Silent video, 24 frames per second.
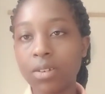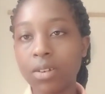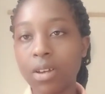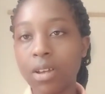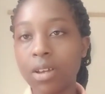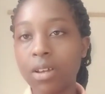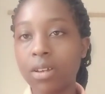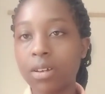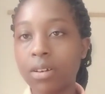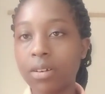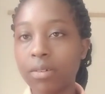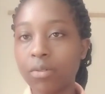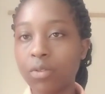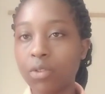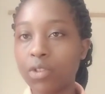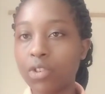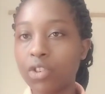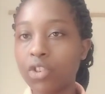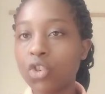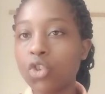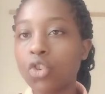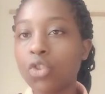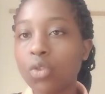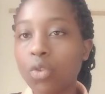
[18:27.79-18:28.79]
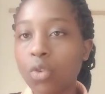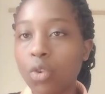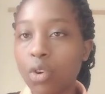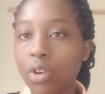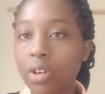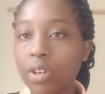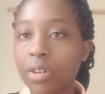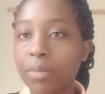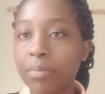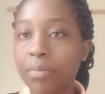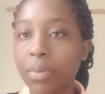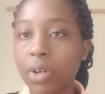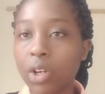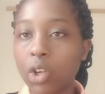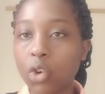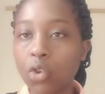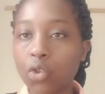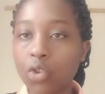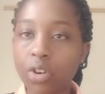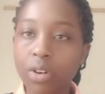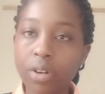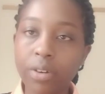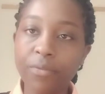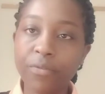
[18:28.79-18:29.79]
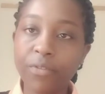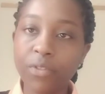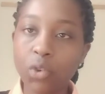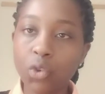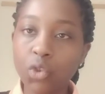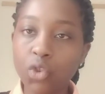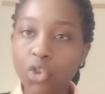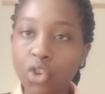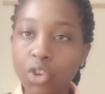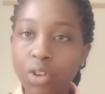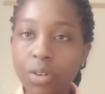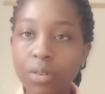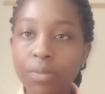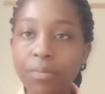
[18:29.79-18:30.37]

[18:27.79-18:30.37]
a condition called pleural effusion.